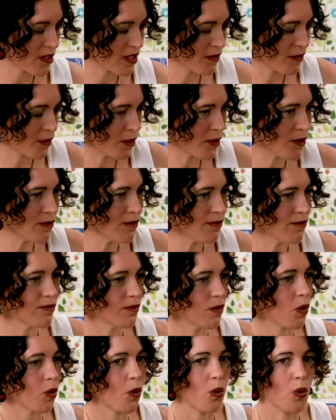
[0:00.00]
of all,
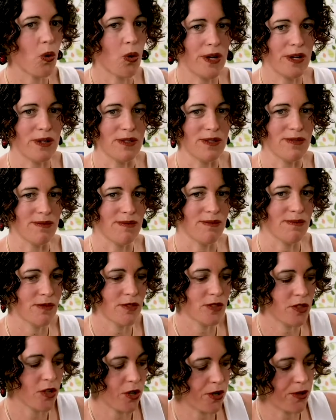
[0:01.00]
oil.
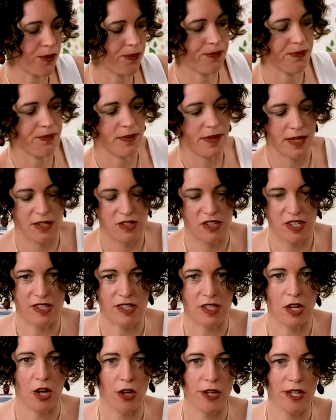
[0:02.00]
So just
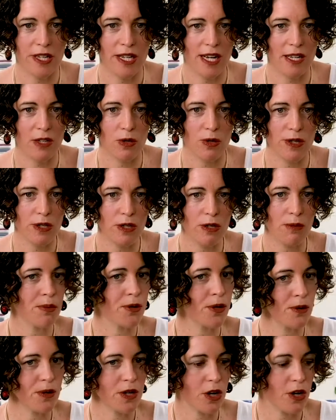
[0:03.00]
coconut oil,
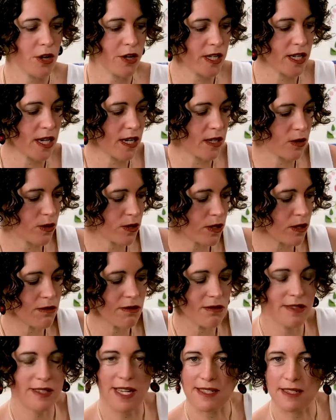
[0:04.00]
pure coconut oil,
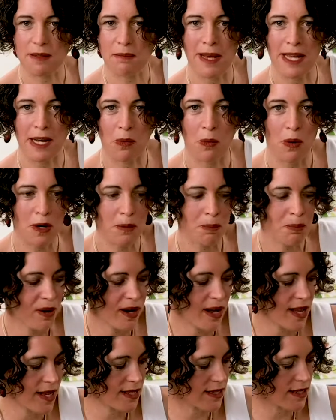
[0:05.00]
doesn't matter what
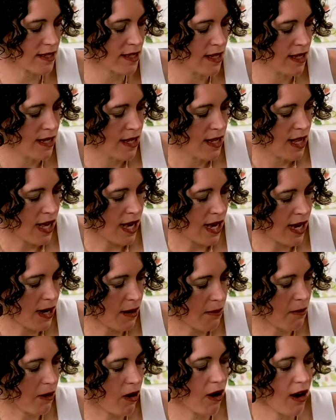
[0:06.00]
brand.
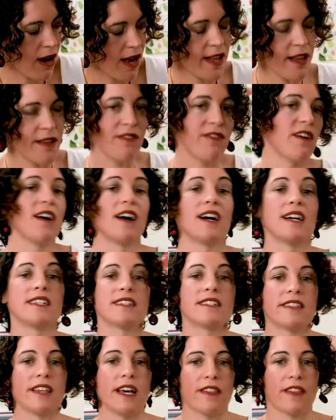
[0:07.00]
I find
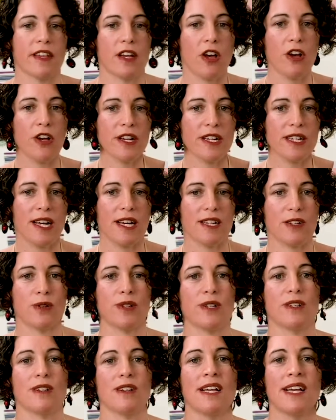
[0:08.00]
that the coconut
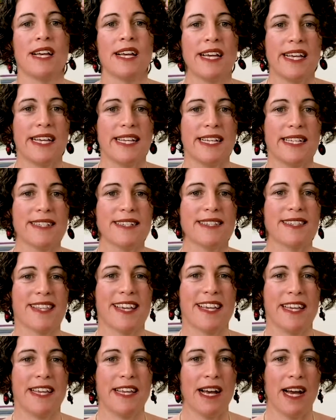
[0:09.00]
oil is
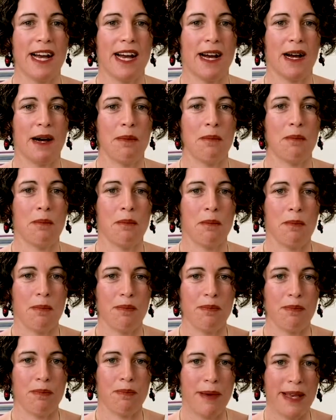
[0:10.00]
the
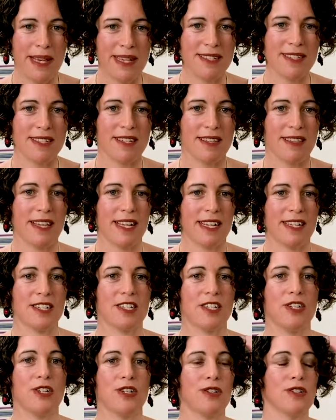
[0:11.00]
best thing to
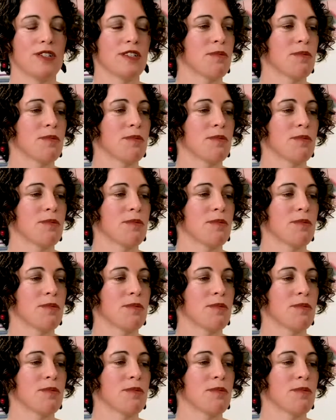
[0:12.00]
use